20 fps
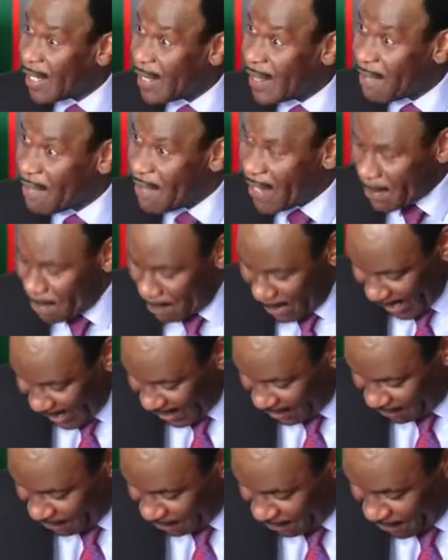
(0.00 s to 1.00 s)
in the very
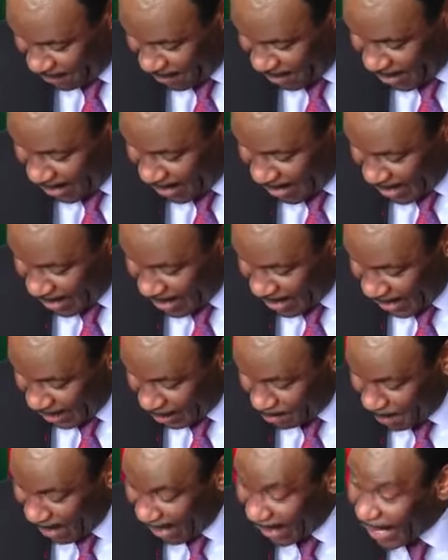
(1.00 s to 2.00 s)
belief
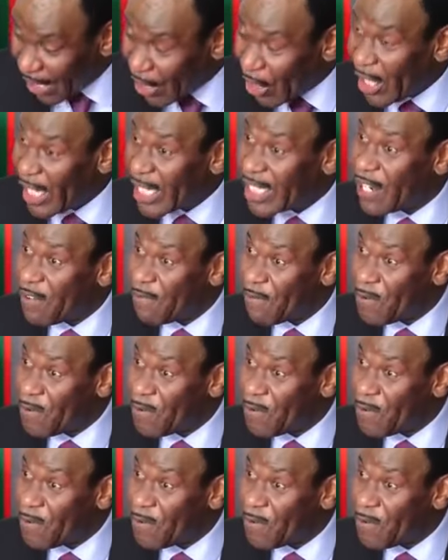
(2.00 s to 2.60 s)
that by regulating